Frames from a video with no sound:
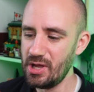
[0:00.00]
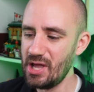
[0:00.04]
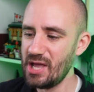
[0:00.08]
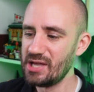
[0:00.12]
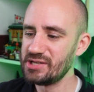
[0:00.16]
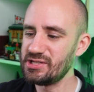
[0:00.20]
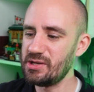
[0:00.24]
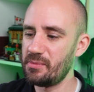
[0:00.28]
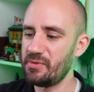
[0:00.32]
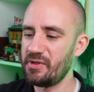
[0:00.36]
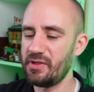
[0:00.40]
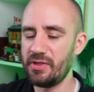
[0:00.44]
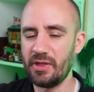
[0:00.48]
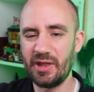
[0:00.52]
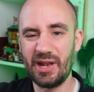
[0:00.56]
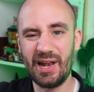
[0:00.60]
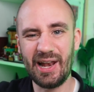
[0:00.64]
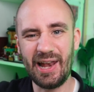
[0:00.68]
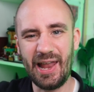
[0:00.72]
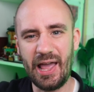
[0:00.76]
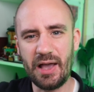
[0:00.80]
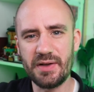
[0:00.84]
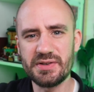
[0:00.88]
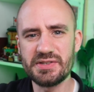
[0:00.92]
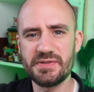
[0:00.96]
Something that
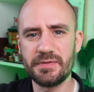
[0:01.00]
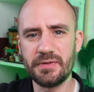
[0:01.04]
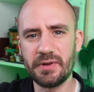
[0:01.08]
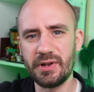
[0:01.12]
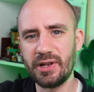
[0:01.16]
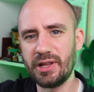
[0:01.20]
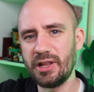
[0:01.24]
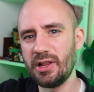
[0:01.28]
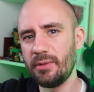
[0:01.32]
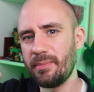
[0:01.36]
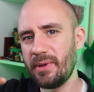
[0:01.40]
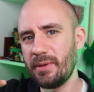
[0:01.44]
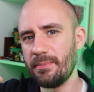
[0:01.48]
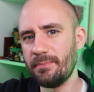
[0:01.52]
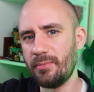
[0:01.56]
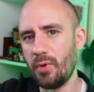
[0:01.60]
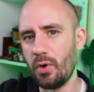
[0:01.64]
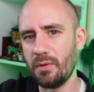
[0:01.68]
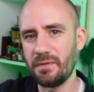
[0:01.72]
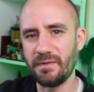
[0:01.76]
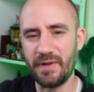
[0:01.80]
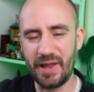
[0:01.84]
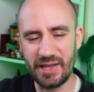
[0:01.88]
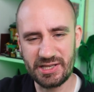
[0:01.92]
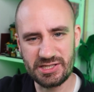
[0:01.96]
allows for a little bit more
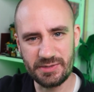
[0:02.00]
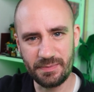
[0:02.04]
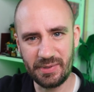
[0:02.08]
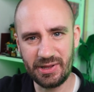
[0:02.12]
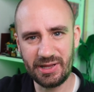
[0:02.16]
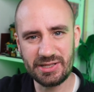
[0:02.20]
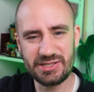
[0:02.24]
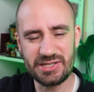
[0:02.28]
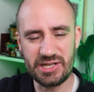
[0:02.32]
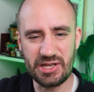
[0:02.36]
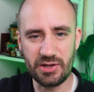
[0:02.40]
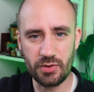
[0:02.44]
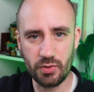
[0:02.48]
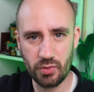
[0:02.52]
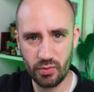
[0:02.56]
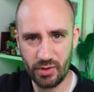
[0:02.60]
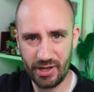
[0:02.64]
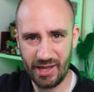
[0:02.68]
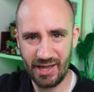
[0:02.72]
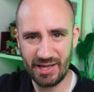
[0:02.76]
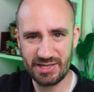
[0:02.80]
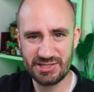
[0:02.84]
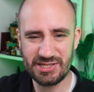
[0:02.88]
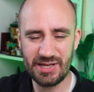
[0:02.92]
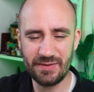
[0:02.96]
flexibility and
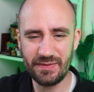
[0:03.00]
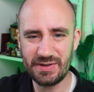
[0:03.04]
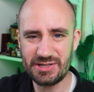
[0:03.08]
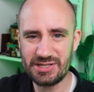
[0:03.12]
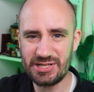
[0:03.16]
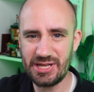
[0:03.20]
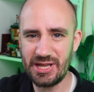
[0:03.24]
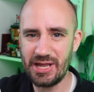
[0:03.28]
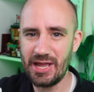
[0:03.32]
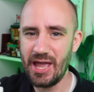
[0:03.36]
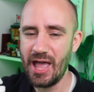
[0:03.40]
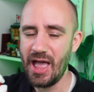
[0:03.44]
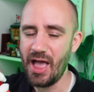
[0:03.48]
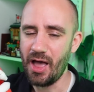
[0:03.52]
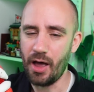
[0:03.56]
creativity,